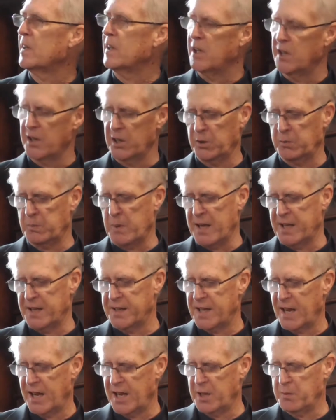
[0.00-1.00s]
It is
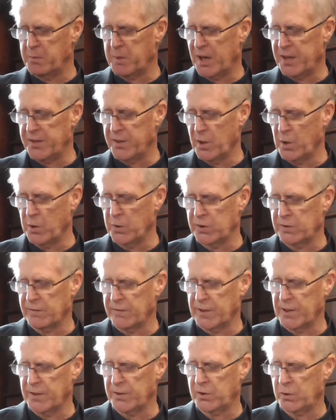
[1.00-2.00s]
maintained by those
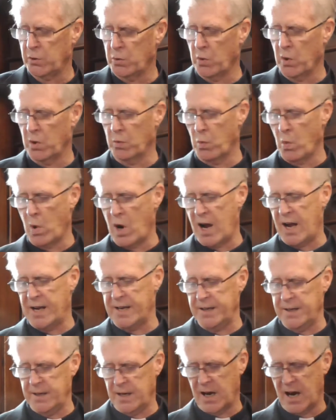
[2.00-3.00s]
of us who are
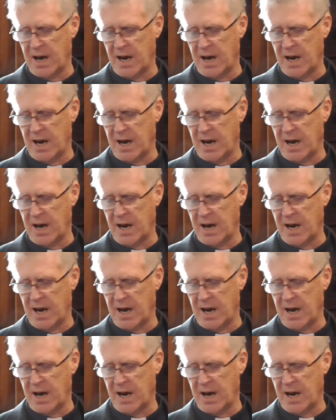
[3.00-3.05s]
white,